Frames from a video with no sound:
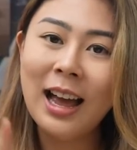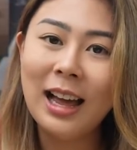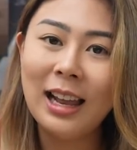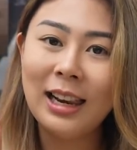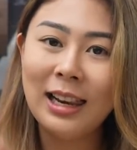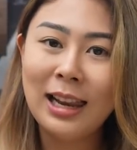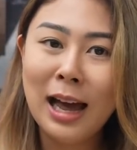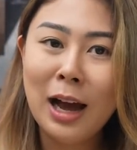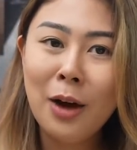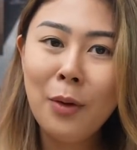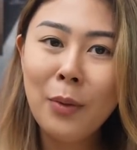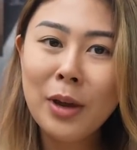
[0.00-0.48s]

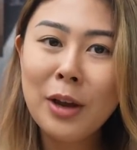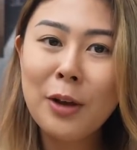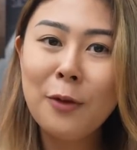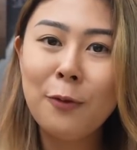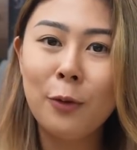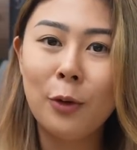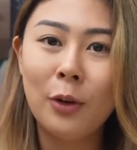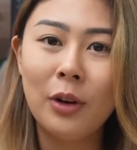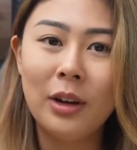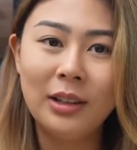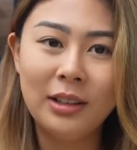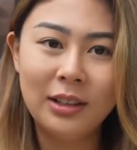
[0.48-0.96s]
allowing
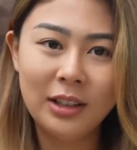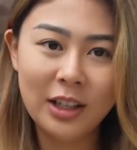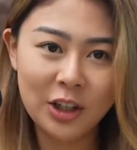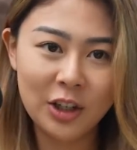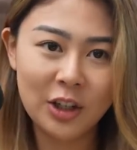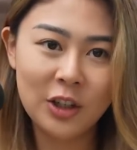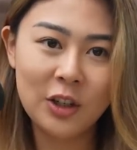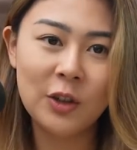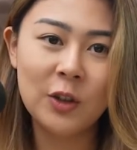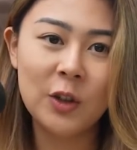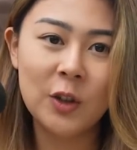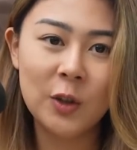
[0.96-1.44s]
for
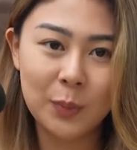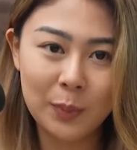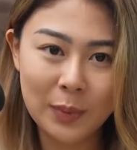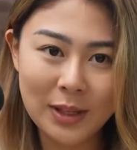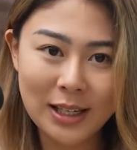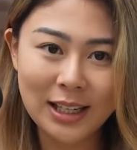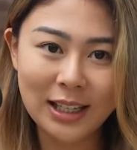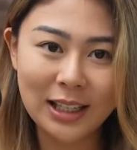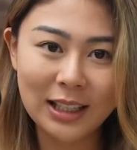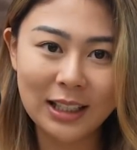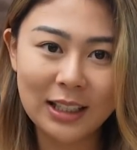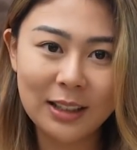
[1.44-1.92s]
additional
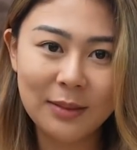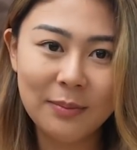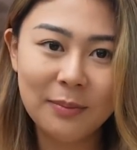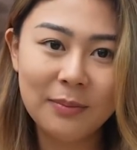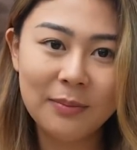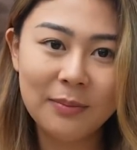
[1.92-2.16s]
speed.